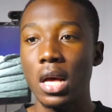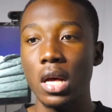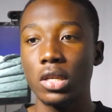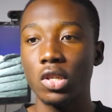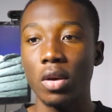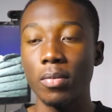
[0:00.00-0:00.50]

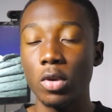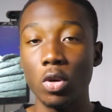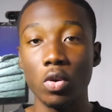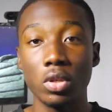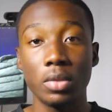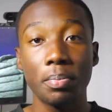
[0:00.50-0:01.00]
Some
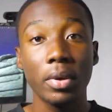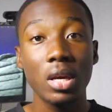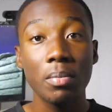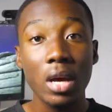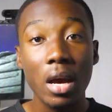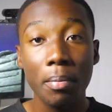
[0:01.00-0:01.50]
use
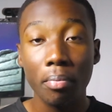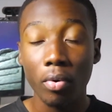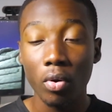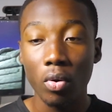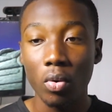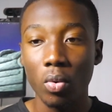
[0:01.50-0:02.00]
Premiere
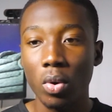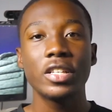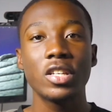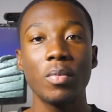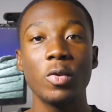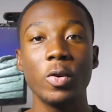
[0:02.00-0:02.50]
Pro,
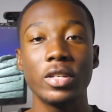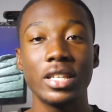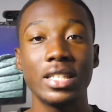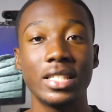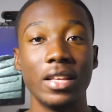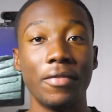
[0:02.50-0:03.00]
some
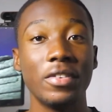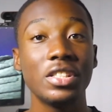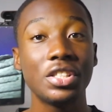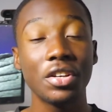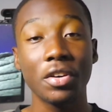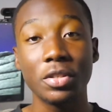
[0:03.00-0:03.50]
uses
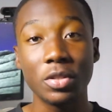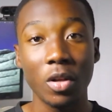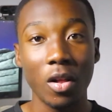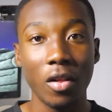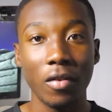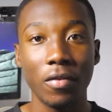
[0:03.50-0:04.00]
DaVinci
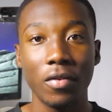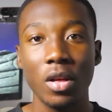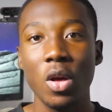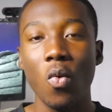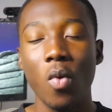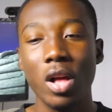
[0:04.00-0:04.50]
Resolve,
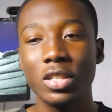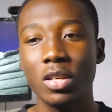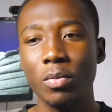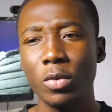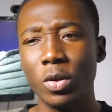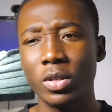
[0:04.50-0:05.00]
while
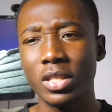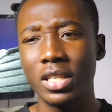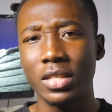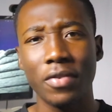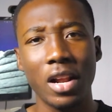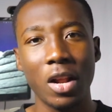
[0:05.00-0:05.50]
some
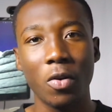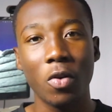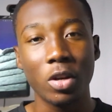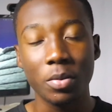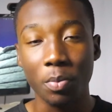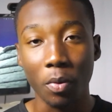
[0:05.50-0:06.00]
uses Final Cut